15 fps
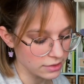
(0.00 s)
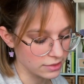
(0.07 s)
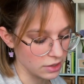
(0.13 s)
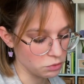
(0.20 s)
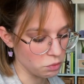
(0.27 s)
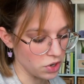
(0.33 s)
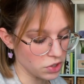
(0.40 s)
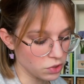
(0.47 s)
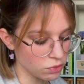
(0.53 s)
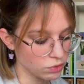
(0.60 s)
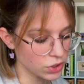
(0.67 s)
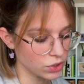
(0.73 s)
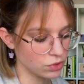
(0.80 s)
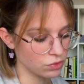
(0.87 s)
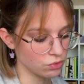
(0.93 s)
that were
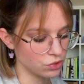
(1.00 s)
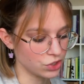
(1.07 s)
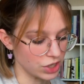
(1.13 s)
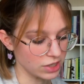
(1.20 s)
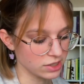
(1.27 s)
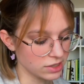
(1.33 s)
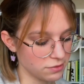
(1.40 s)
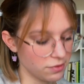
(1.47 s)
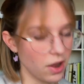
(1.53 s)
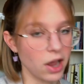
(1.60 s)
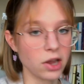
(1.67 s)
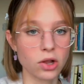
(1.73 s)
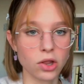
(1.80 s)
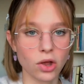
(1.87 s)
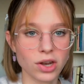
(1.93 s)
used to
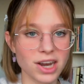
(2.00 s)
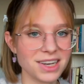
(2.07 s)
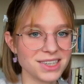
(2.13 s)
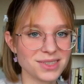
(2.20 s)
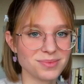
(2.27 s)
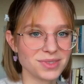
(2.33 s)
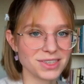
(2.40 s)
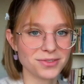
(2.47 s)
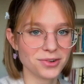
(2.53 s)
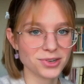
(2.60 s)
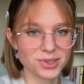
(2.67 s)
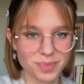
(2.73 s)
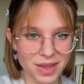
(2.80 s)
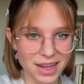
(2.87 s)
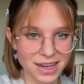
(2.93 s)
justify colonialism in the first